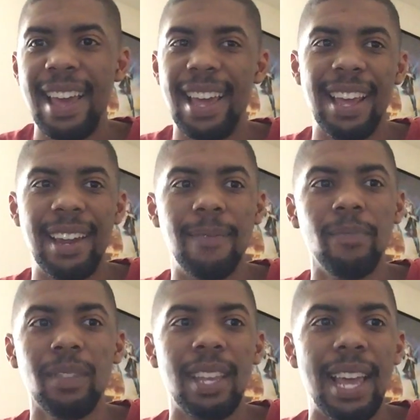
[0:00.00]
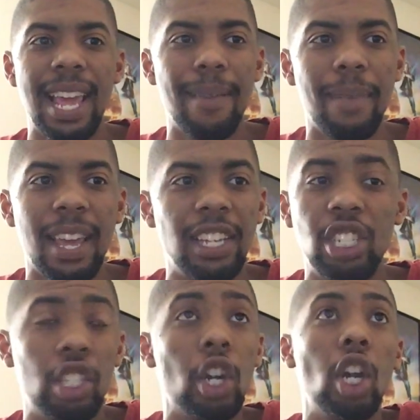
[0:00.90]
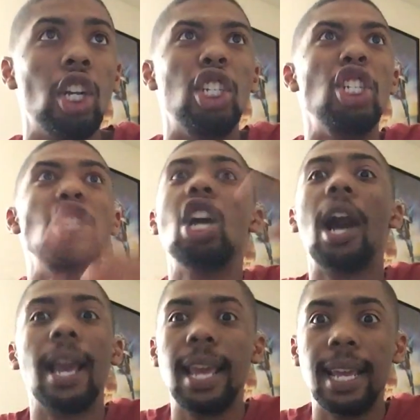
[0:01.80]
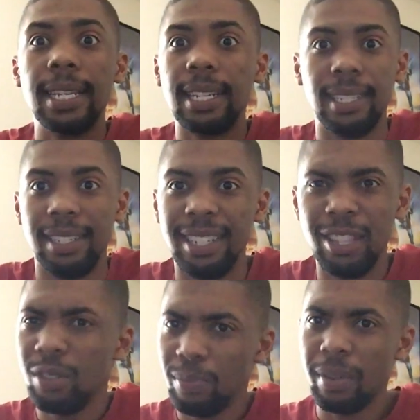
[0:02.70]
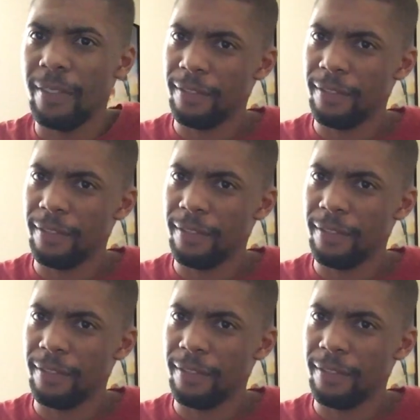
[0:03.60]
and Ant-Man just turned giant, and he was pretty